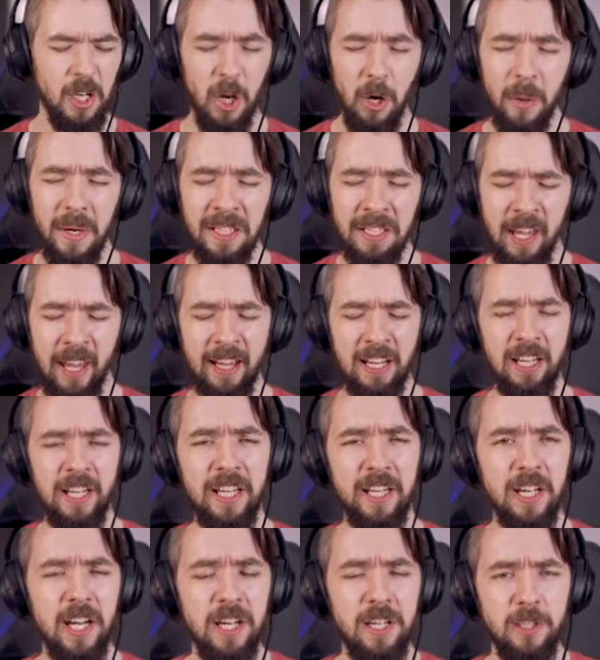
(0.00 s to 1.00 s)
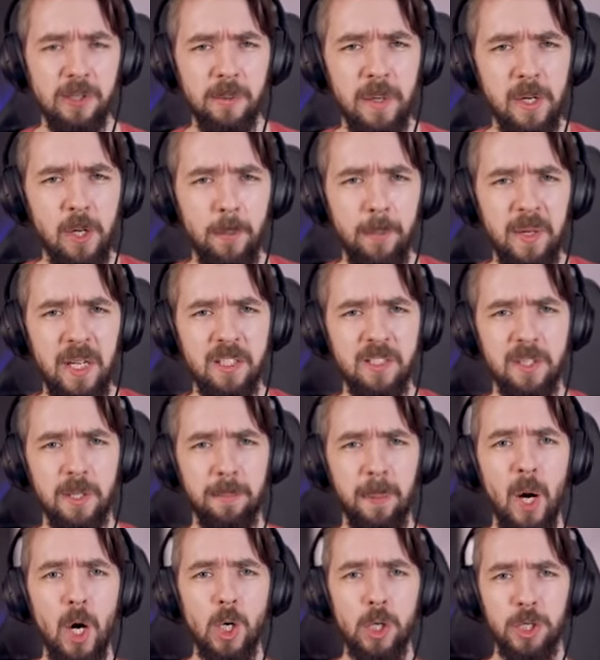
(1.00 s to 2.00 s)
You know when King Leonidas went up against the
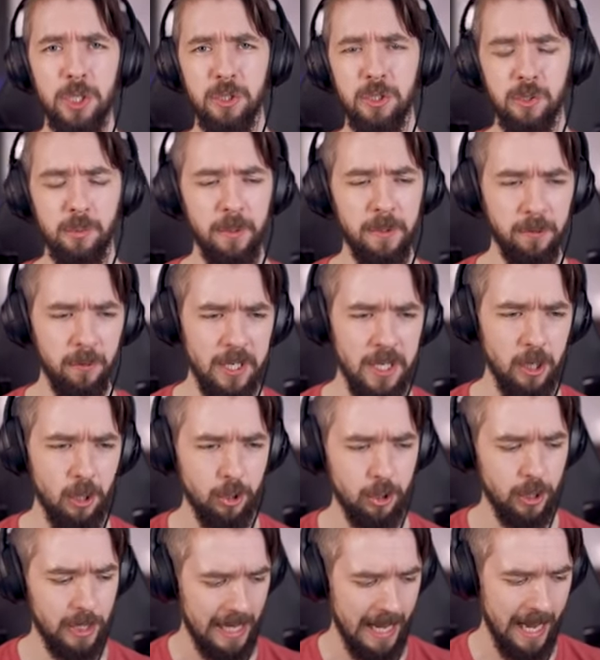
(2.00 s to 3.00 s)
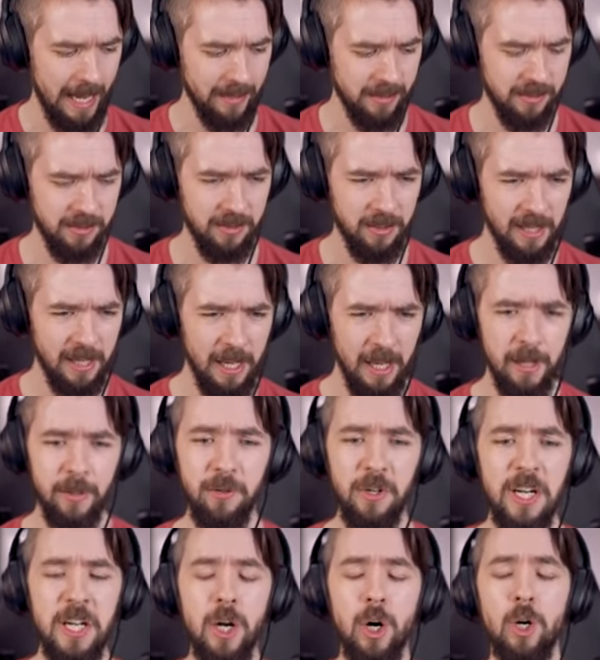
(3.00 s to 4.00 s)
Persians with three hundred lads?
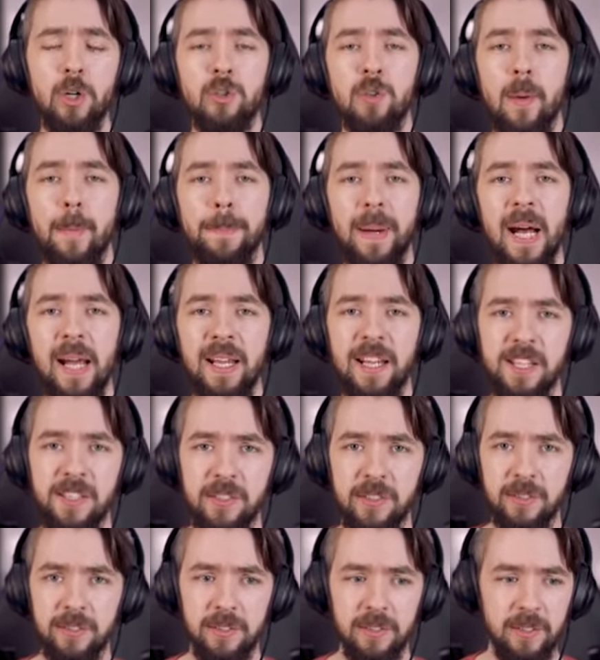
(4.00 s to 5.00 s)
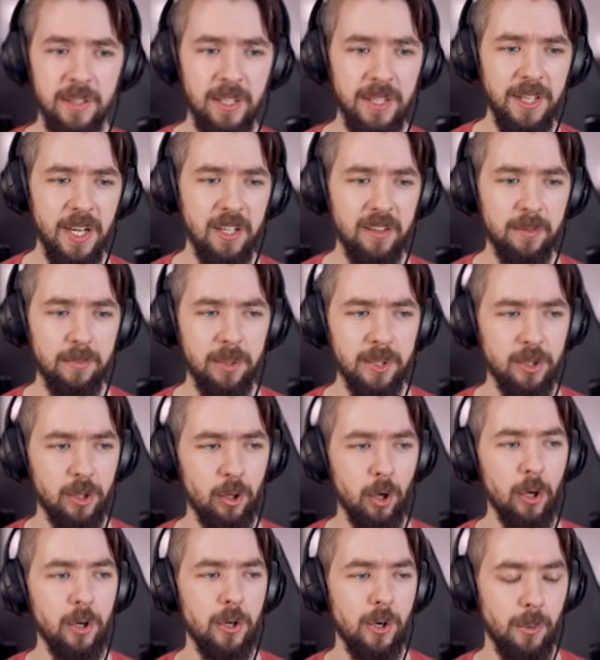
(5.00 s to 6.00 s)
three hundred boys in nothing but
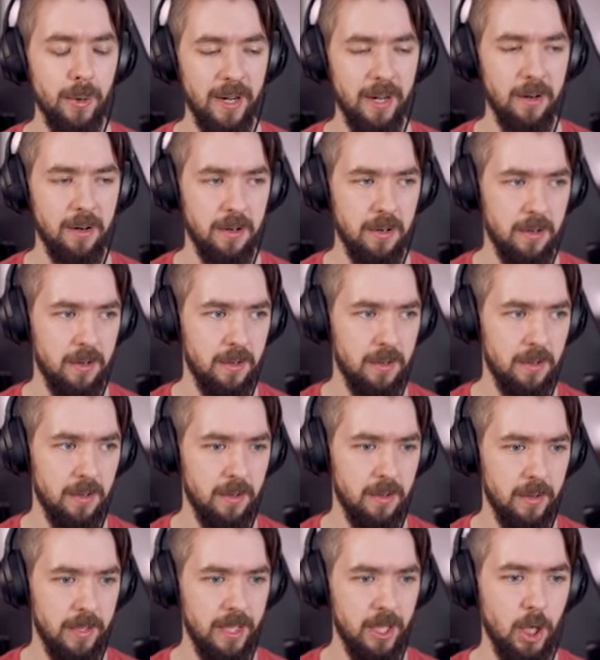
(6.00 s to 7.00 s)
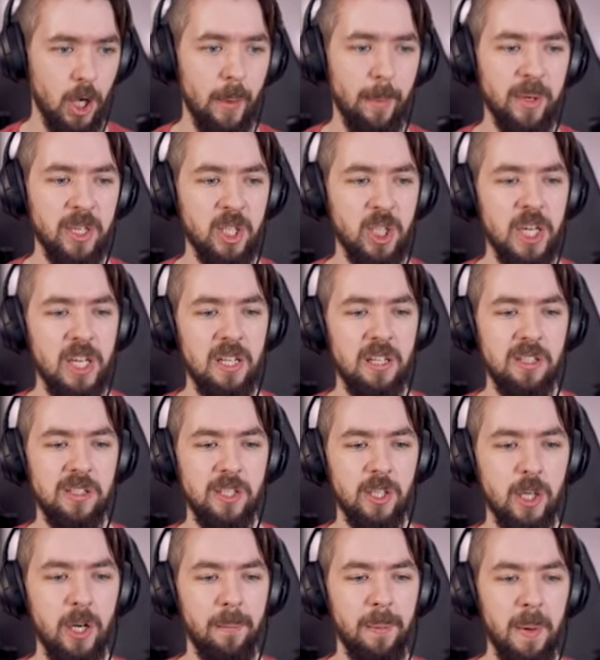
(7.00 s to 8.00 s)
their underwear. And a couple of shields
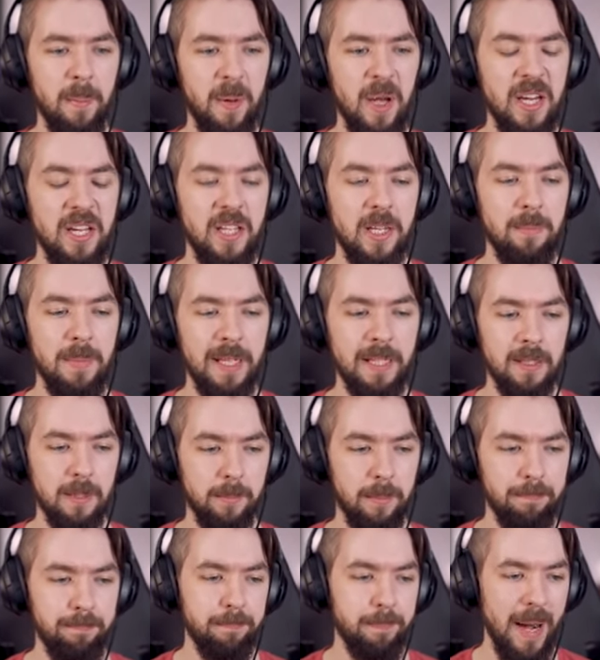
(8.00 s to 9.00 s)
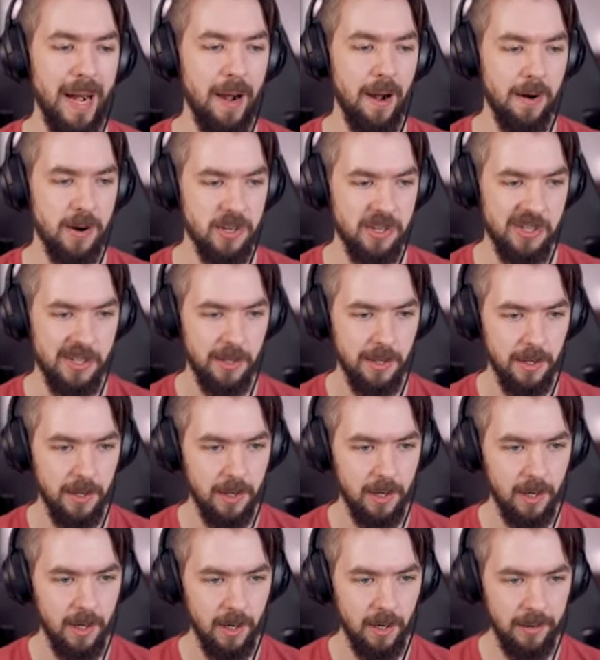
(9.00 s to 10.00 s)
and a couple of pointy metal bars.
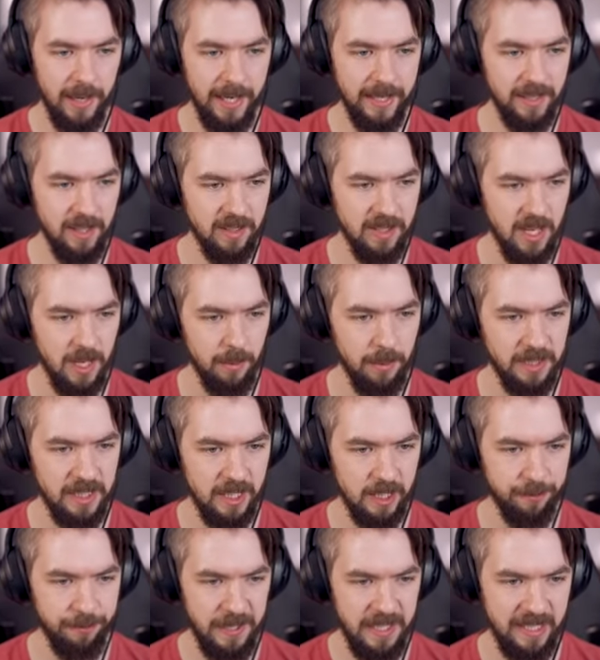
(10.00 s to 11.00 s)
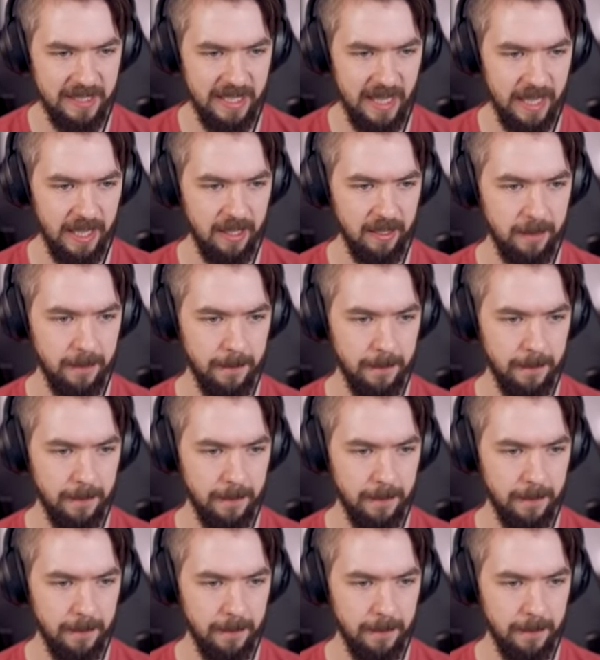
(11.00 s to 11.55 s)
Alright, that's kind of what this feels like.